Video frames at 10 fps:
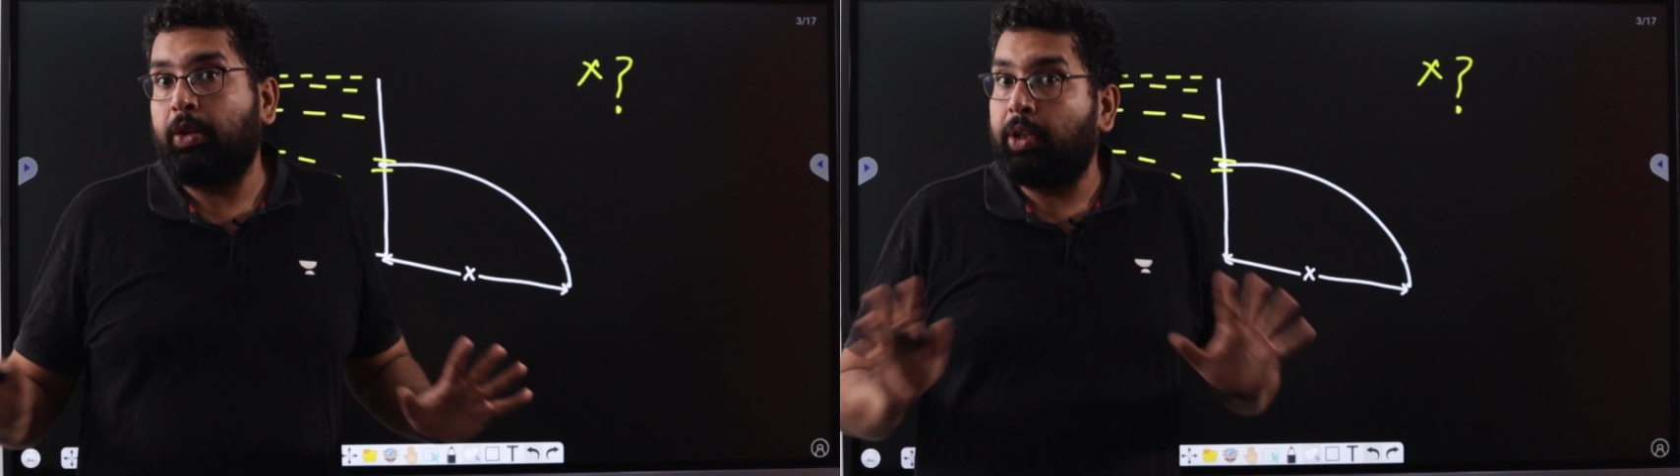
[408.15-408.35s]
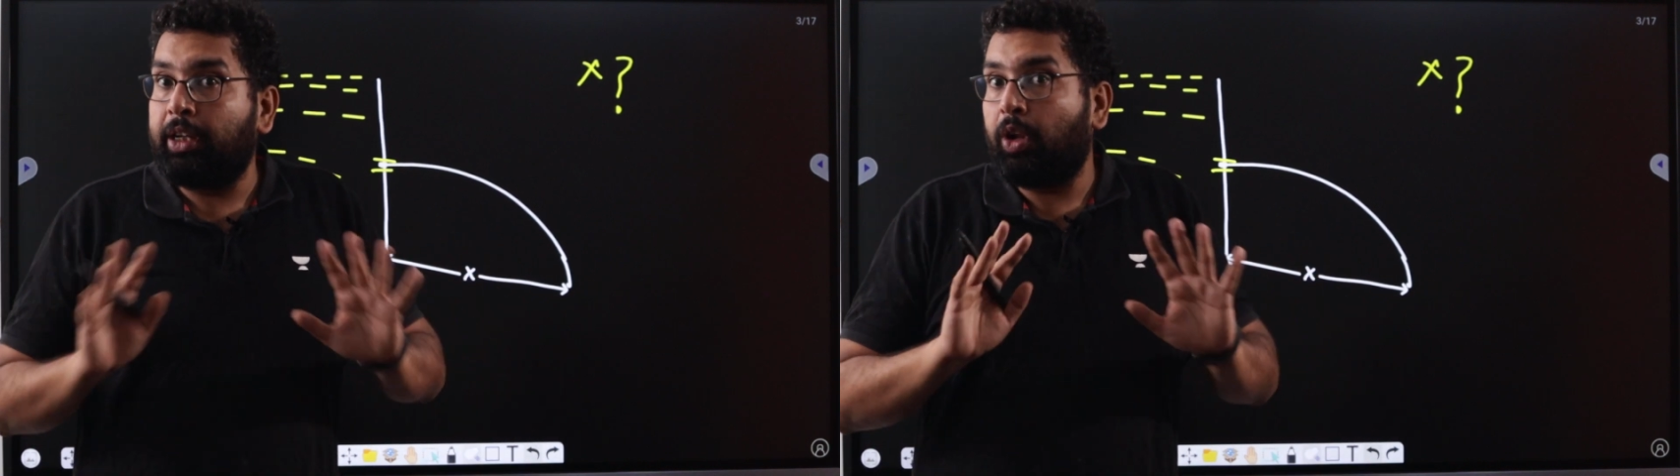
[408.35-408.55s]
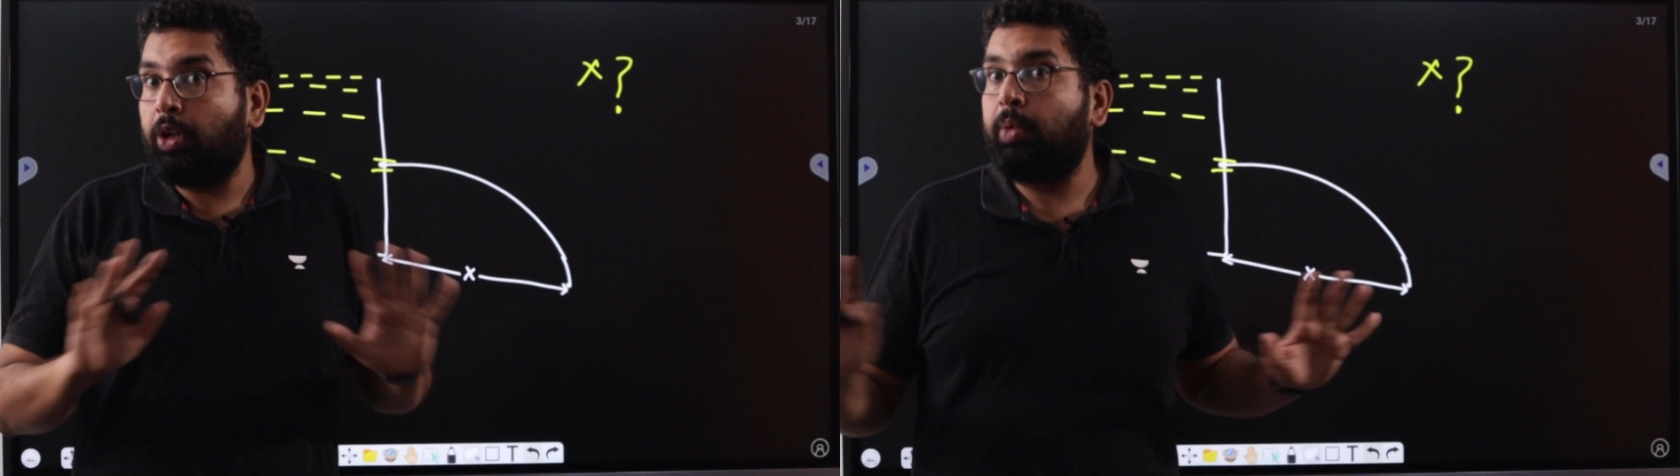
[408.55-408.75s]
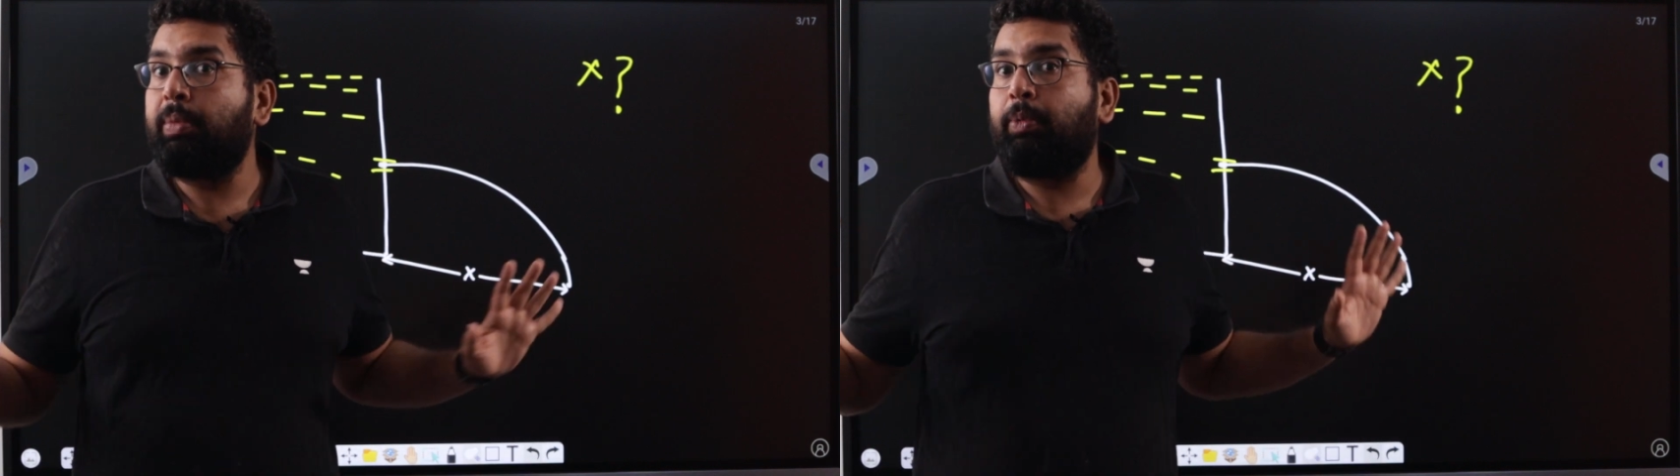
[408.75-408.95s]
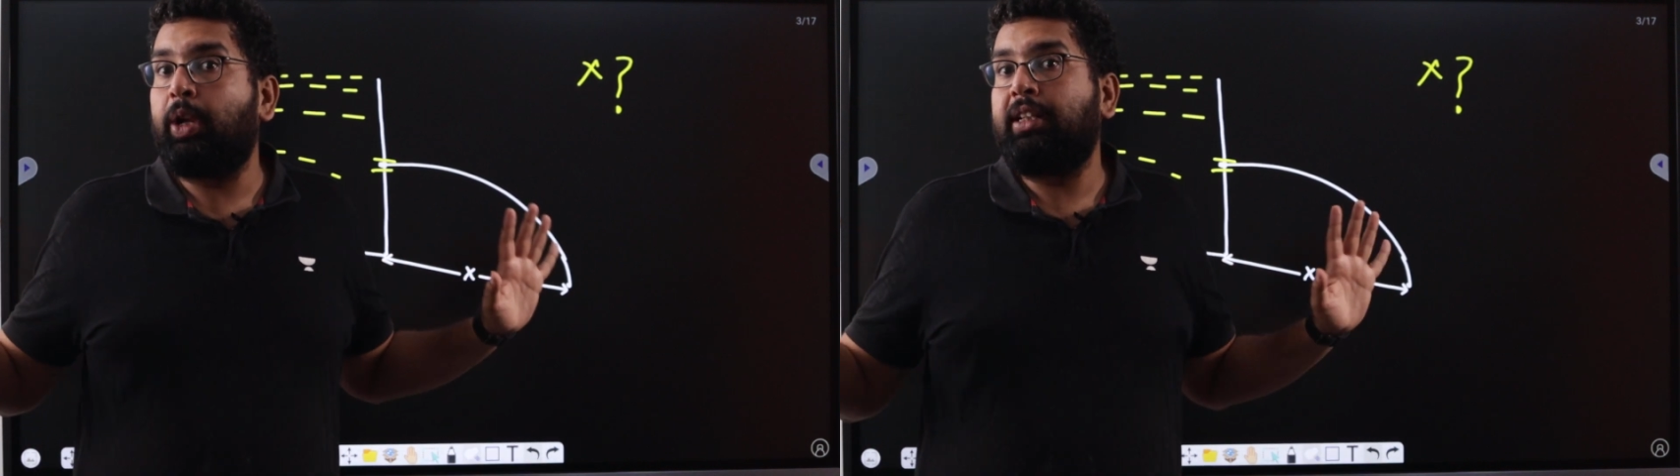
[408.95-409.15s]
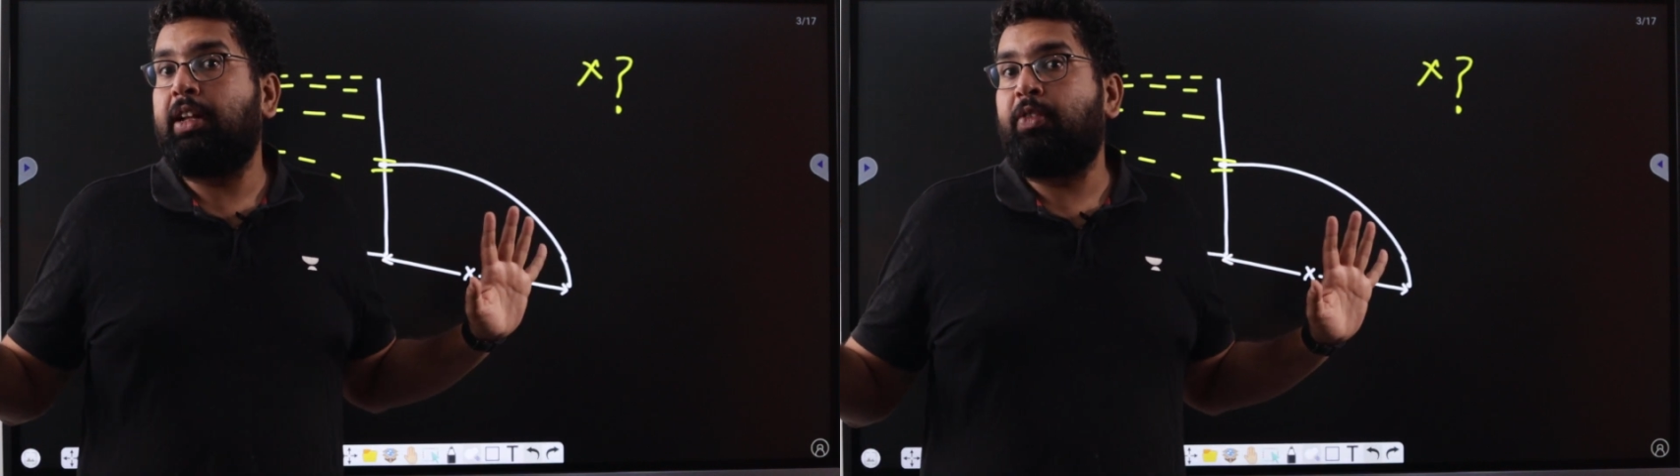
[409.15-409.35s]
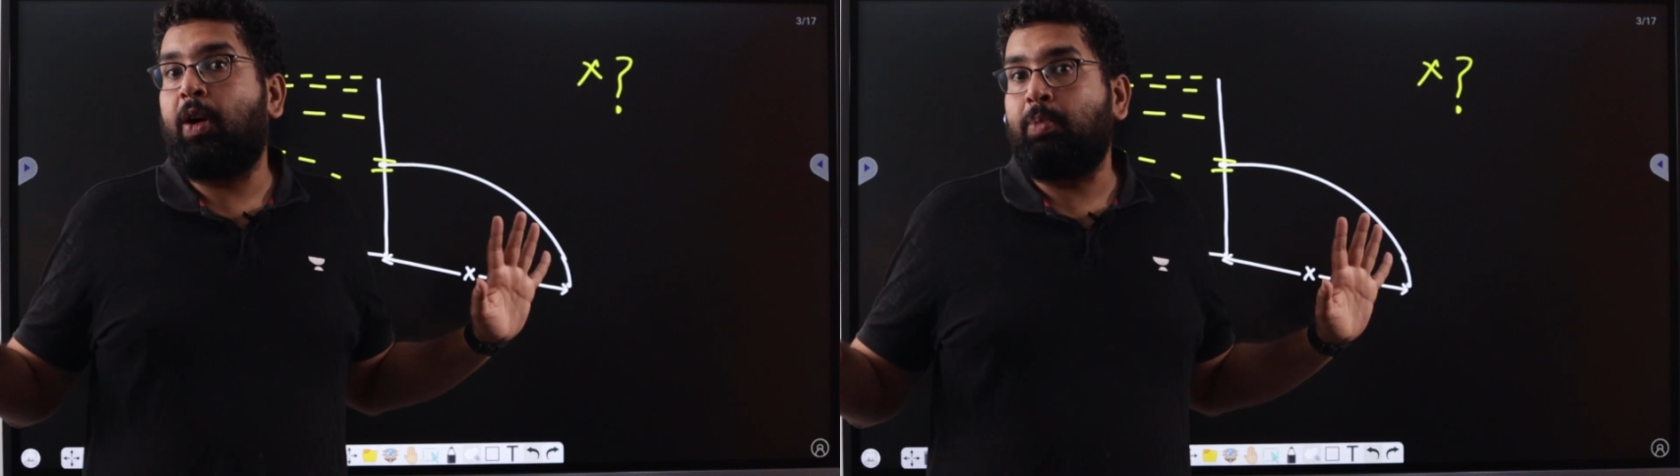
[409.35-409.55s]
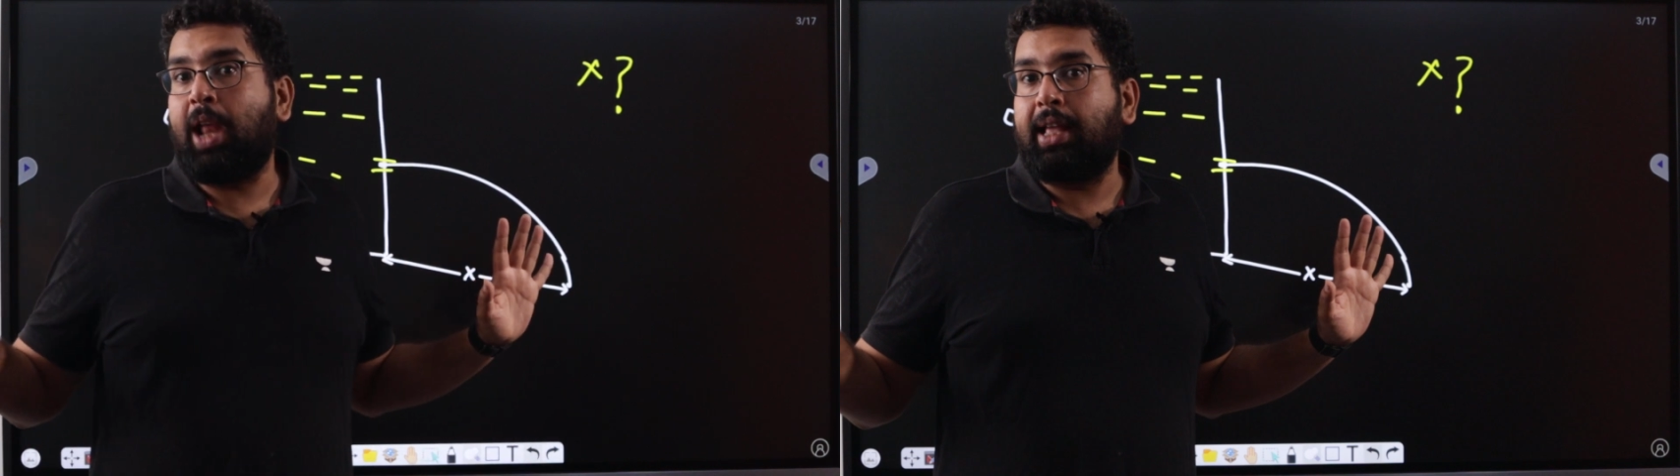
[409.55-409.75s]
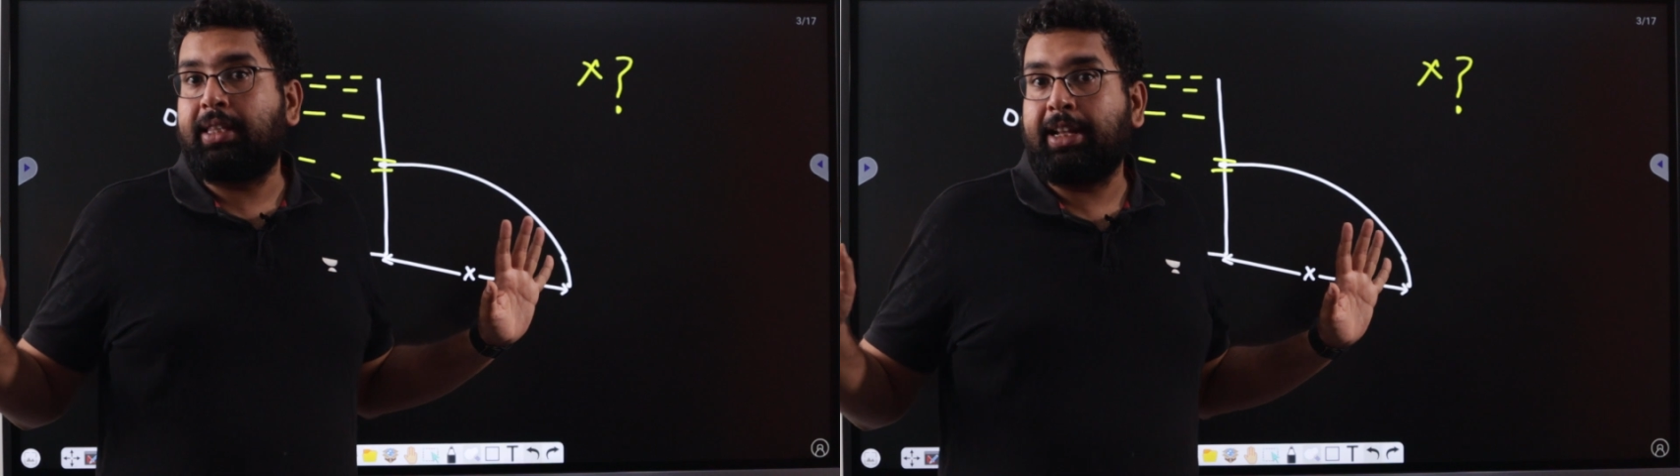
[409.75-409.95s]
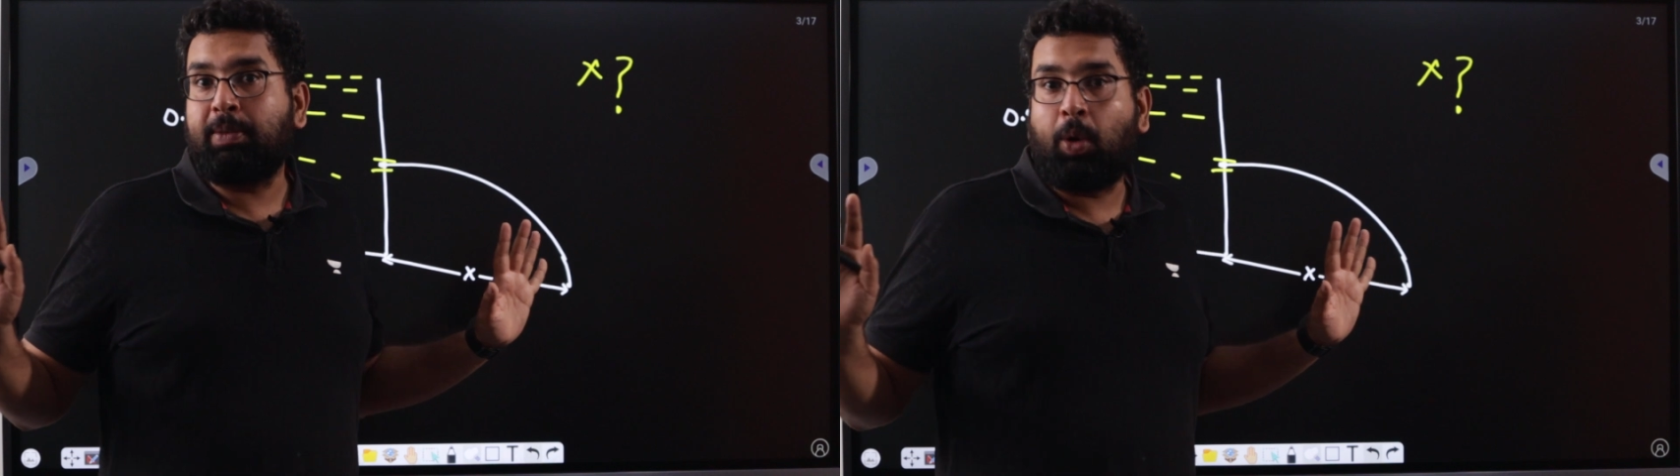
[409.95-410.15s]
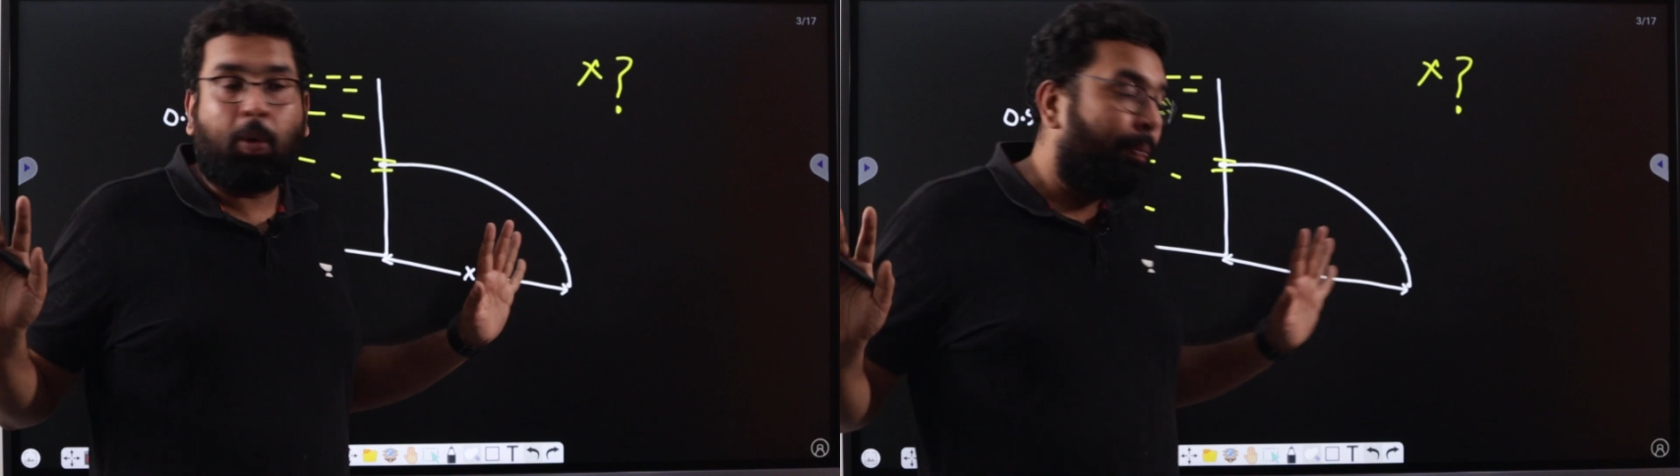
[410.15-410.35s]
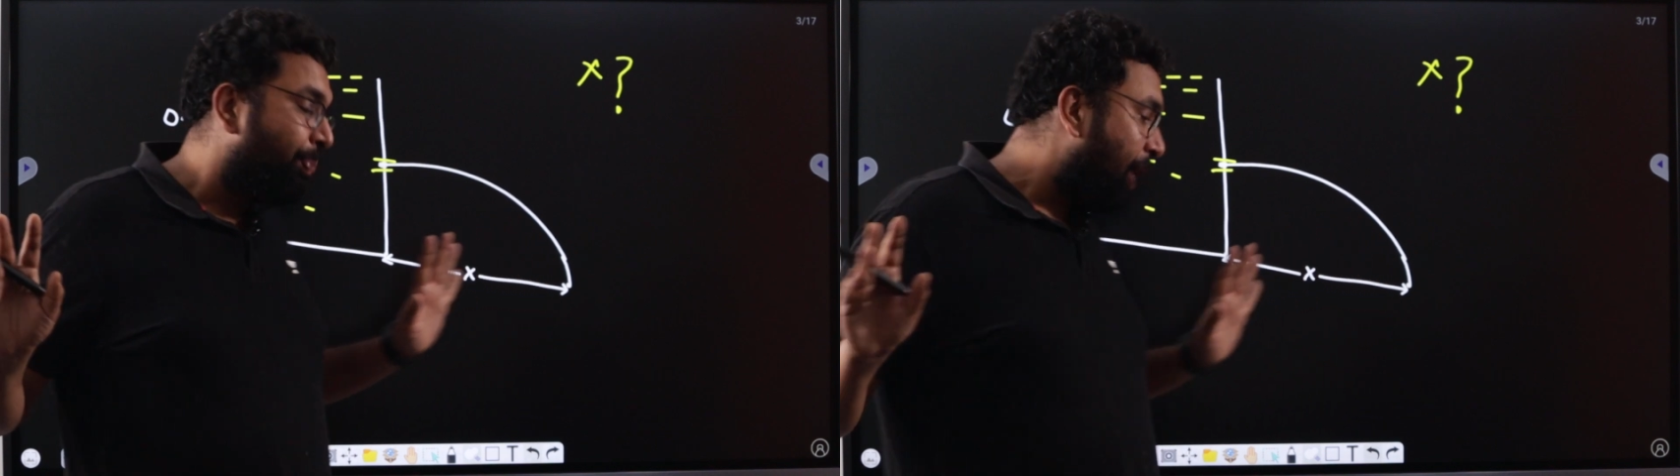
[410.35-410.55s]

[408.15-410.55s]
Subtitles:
You need not to memorize the formulas anymore.